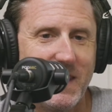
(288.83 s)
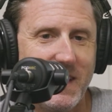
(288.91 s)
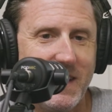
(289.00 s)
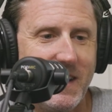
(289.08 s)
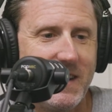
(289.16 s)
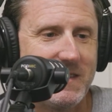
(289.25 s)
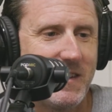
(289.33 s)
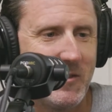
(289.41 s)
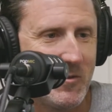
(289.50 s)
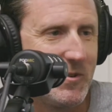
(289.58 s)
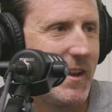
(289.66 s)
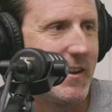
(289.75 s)
And then as I
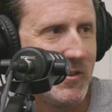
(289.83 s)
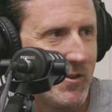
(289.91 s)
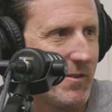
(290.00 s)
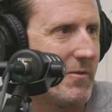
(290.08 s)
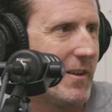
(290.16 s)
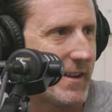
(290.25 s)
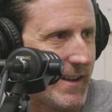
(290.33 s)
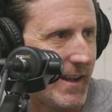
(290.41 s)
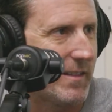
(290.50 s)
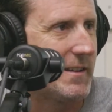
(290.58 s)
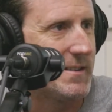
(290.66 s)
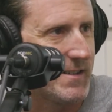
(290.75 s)
learned how you can affect
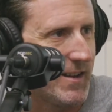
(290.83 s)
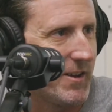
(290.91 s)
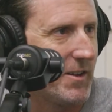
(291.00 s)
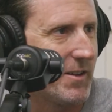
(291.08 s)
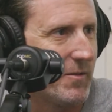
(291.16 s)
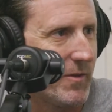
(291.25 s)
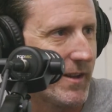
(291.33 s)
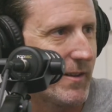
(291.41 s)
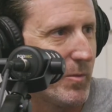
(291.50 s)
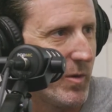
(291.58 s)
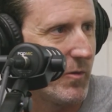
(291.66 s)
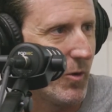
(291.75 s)
athletes and how you can affect
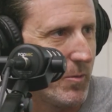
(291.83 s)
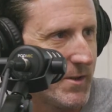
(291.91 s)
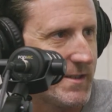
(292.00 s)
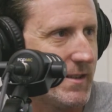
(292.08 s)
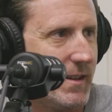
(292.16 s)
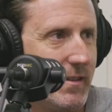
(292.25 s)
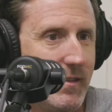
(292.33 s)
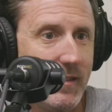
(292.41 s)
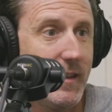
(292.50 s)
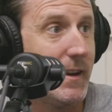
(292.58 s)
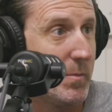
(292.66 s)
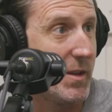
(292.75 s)
their performance, then
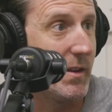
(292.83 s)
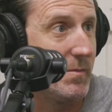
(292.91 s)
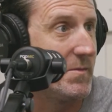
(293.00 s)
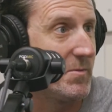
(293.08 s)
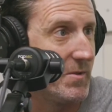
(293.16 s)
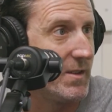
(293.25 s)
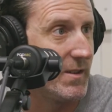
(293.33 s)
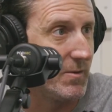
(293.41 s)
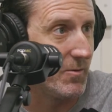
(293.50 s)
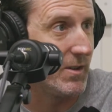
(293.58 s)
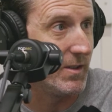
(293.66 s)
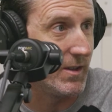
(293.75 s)
it becomes really,
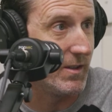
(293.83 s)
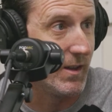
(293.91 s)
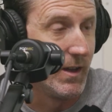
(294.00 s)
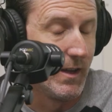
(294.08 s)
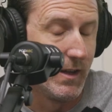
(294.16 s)
really